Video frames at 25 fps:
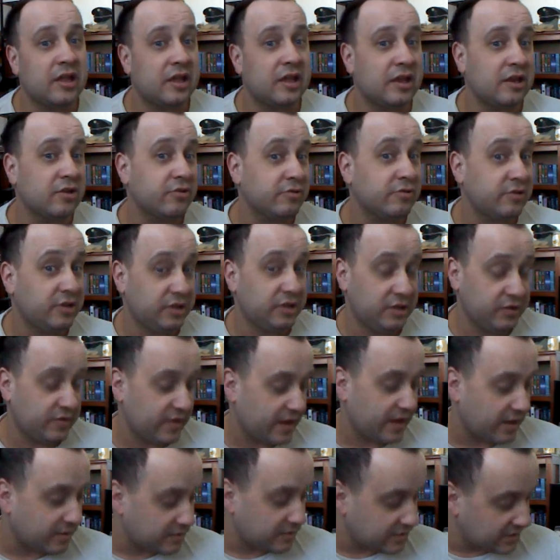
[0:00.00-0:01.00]
in the early
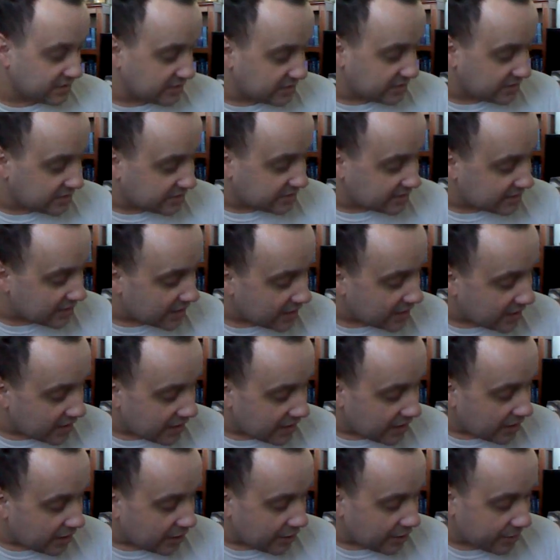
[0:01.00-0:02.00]
2000s.
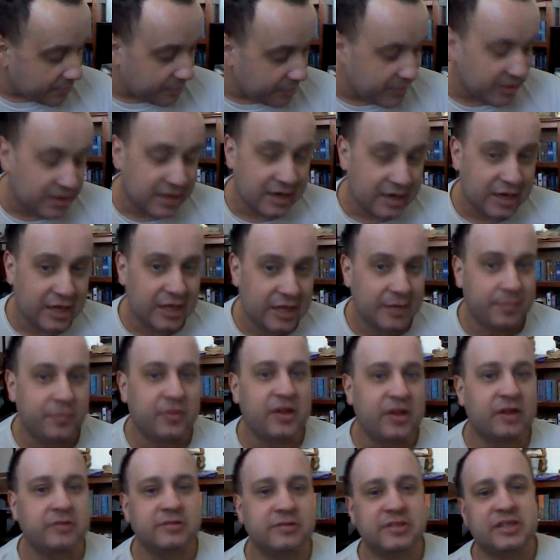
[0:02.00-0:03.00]
Picked it up,
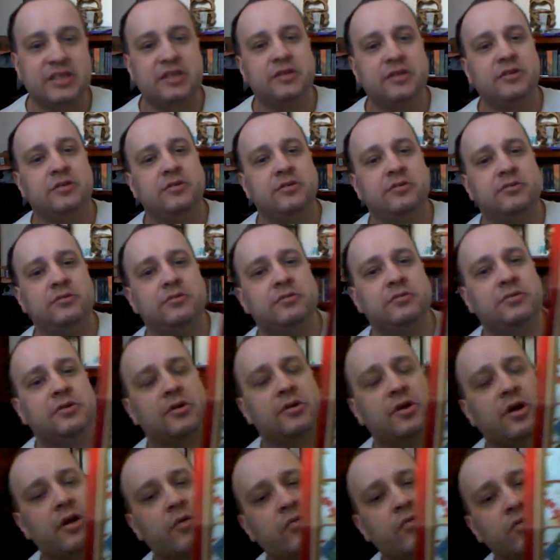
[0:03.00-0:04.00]
thought it was cute.
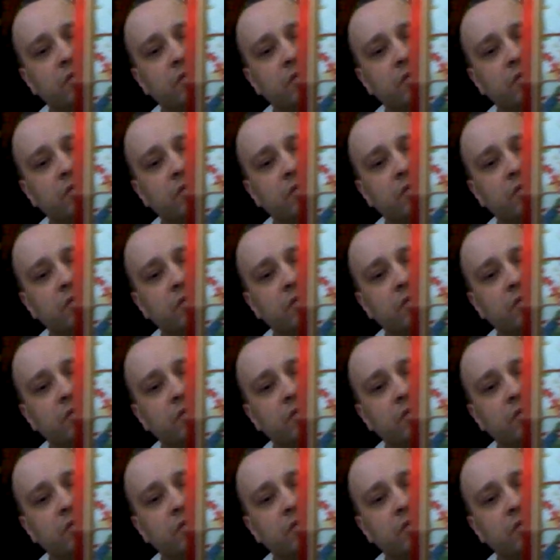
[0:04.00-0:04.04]
I